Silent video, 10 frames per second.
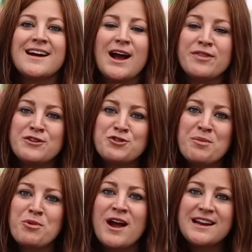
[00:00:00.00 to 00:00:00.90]
Got the
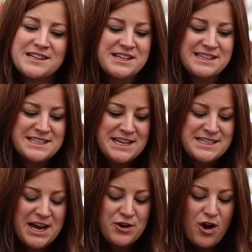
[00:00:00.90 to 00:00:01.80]
drip run to this
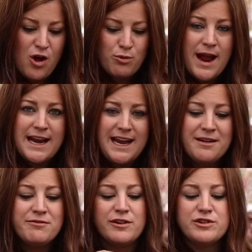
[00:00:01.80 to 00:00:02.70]
container already,
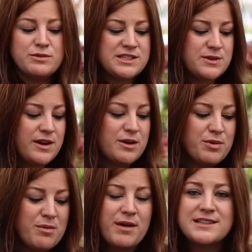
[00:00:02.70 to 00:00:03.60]
filled it with soil,
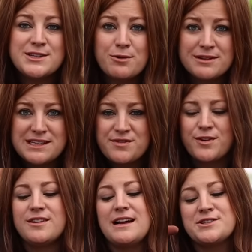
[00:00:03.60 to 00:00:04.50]
put my slow release
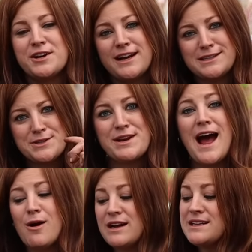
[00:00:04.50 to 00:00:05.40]
fertilizer in it, so
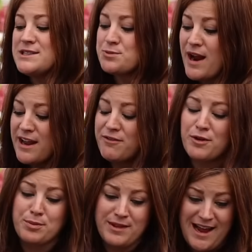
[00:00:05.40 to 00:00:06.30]
now it is ready
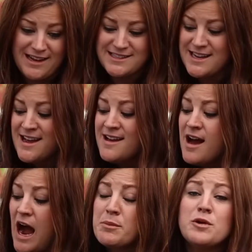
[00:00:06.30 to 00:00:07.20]
for plants.
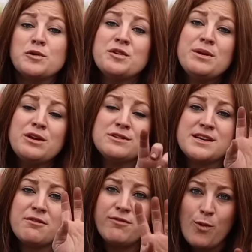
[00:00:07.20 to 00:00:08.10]
I'm going to be
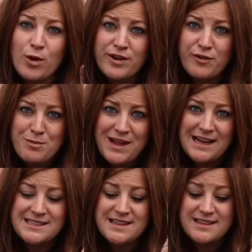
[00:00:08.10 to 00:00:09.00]
using four different
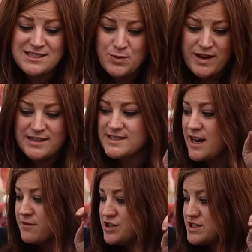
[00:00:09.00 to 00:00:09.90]
plants in this one
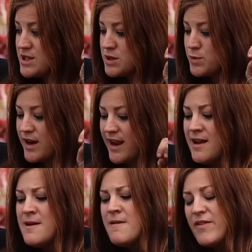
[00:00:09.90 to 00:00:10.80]
instead of just the three.
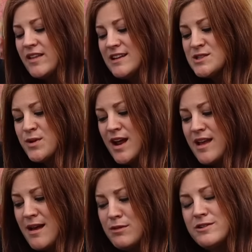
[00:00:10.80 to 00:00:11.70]
And this one I
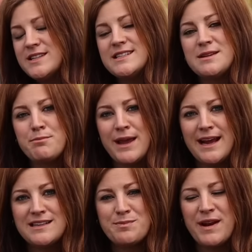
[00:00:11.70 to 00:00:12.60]
am using some
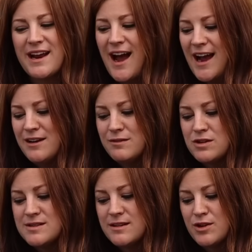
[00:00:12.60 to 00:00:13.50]
pinks, but it kind of
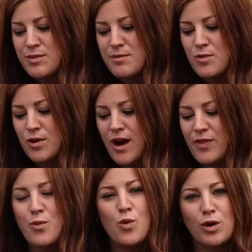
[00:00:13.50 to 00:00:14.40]
looks a little bit more on
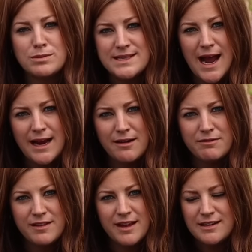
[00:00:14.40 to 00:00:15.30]
the warm side of
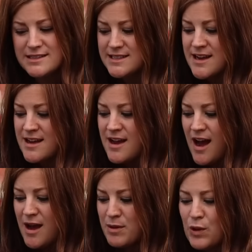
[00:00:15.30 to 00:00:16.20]
things,
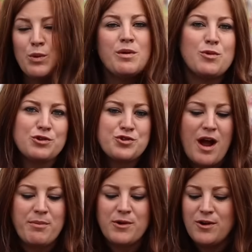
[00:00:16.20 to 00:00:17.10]
um, a little bit more
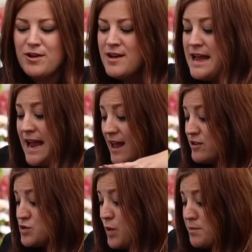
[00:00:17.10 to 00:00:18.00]
tropical. And
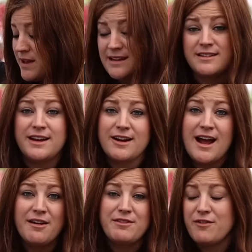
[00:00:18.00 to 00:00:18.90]
there's one plant in here I
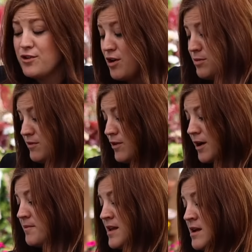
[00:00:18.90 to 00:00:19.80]
have never grown
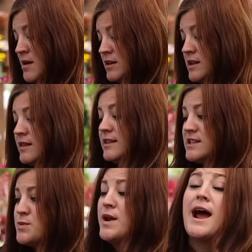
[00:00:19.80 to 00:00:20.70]
before.
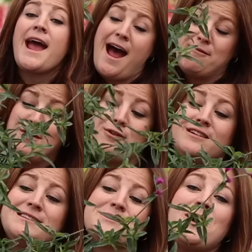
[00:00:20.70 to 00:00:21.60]
This one I have though.
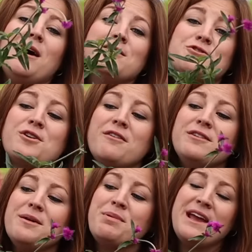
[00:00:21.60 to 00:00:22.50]
This is called the
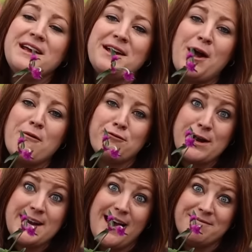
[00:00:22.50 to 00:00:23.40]
Truffula Pink
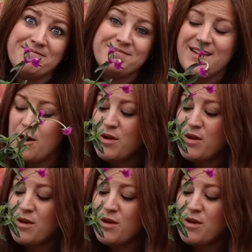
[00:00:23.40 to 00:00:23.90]
Gomphrena. Now